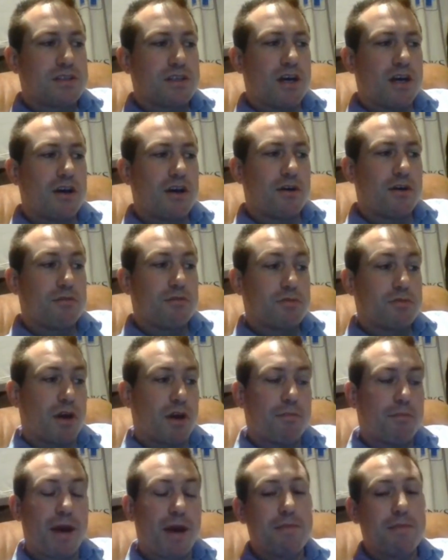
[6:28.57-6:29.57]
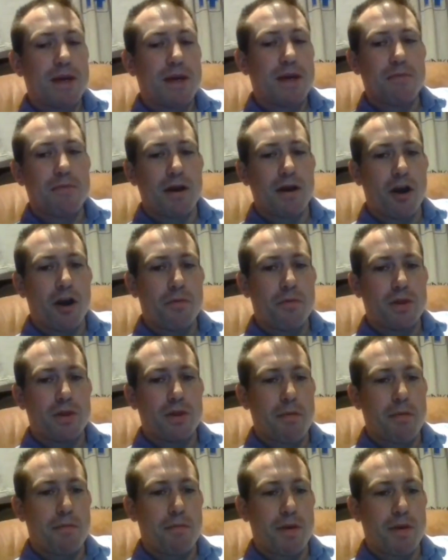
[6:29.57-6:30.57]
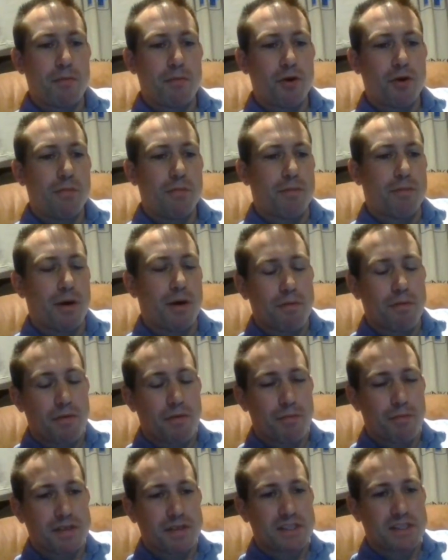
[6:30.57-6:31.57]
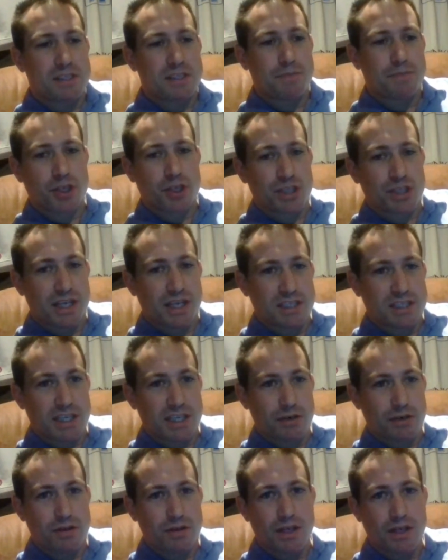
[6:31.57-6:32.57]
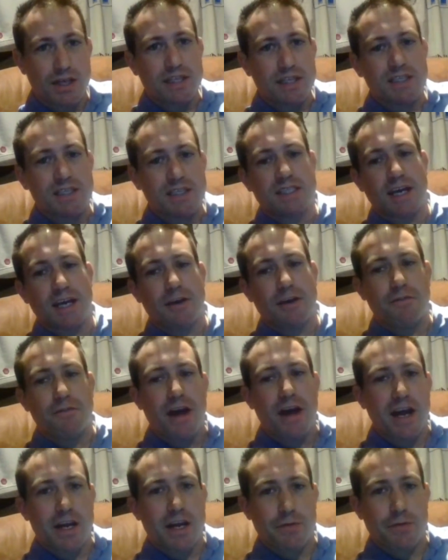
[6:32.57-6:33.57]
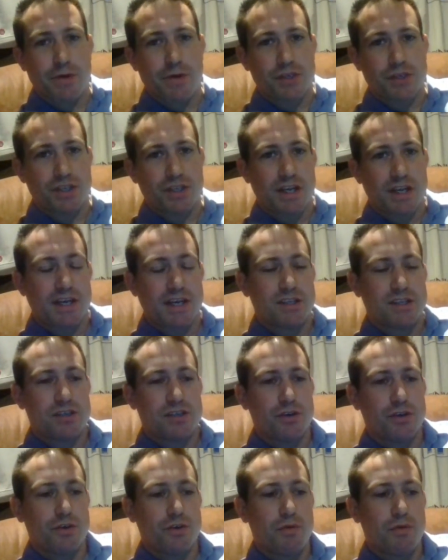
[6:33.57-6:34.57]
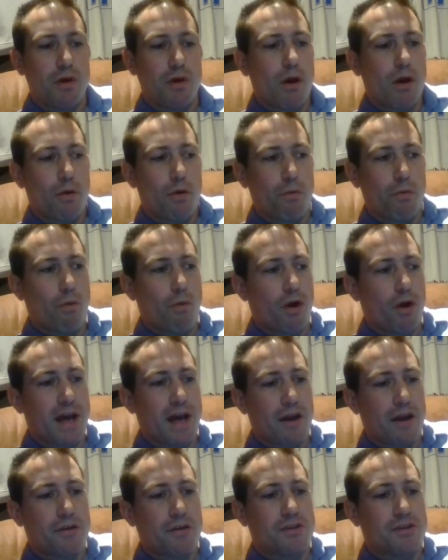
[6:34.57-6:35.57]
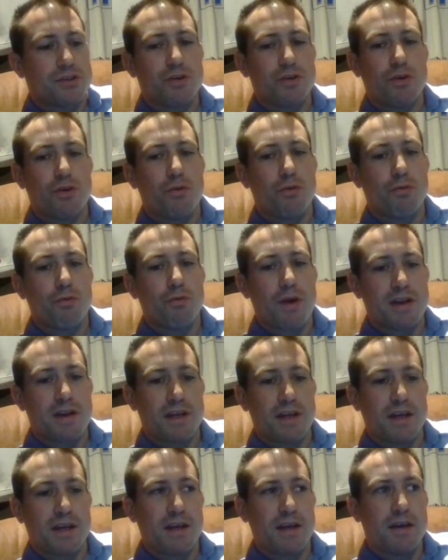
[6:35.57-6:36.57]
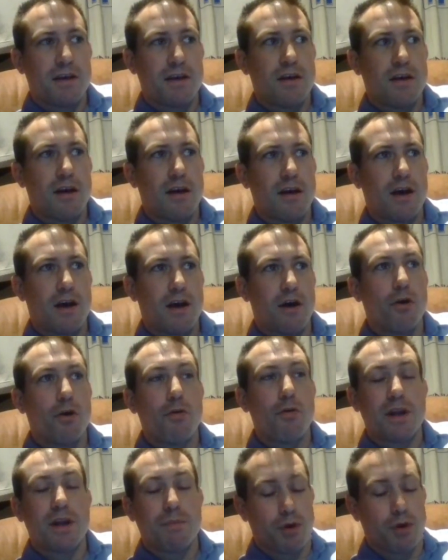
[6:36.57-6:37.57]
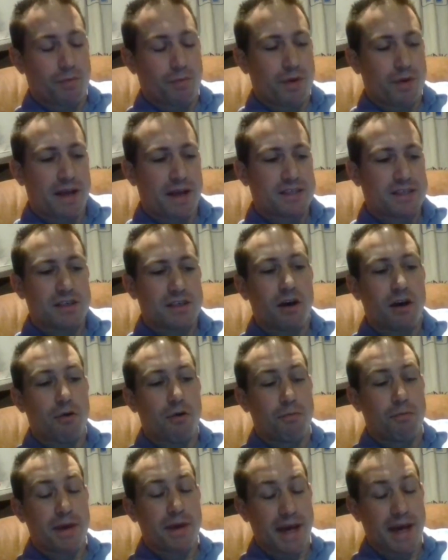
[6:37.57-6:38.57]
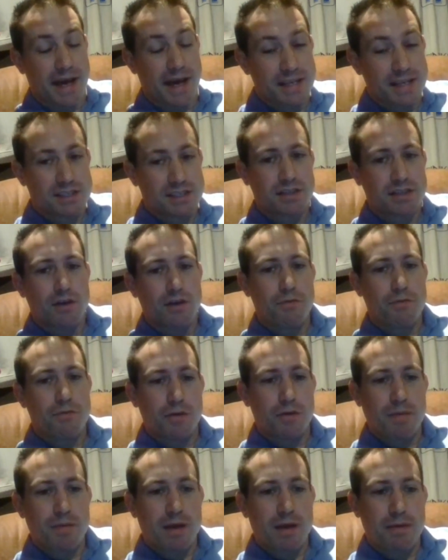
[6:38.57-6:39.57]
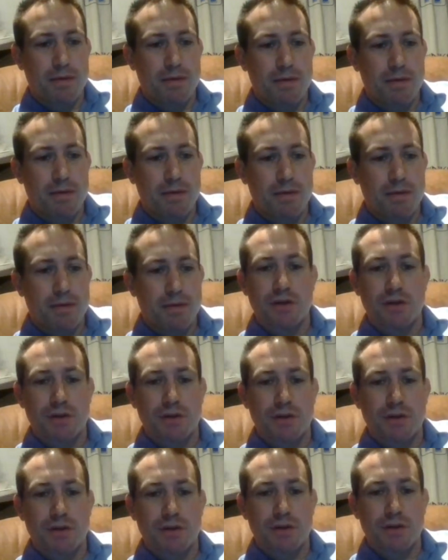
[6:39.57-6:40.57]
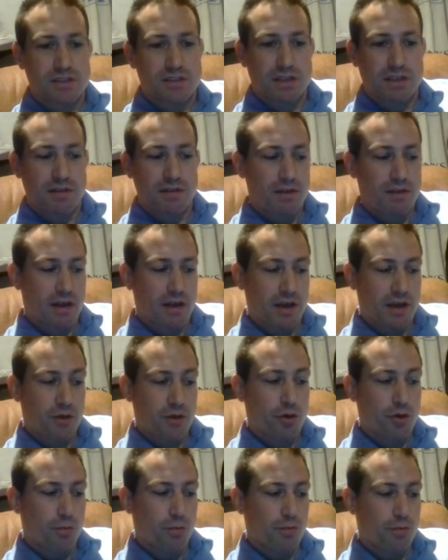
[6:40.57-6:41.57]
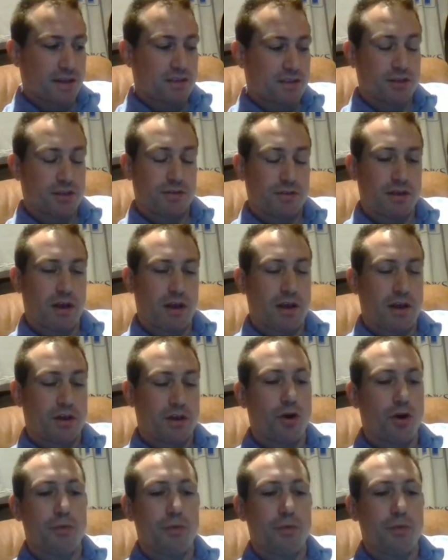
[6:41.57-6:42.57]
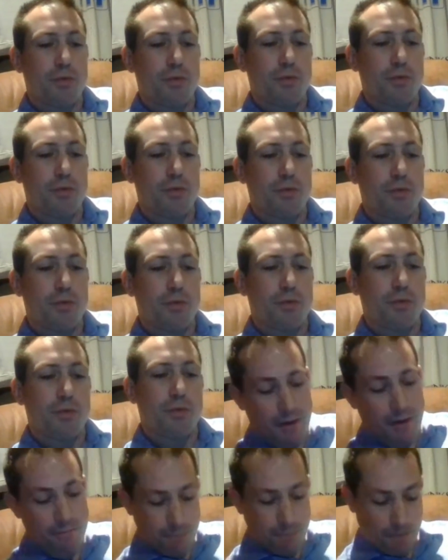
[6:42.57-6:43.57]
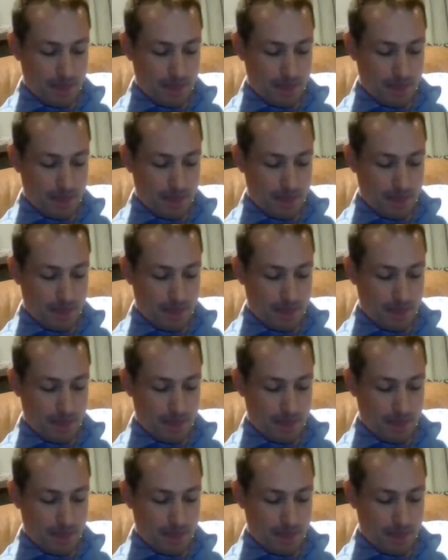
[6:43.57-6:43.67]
So, maybe he might open them up a bit more, but my suspicion is he'll stick fairly rigidly to what Gatland has already put in place, albeit with maybe a bit of his own accents incorporated into the game plan.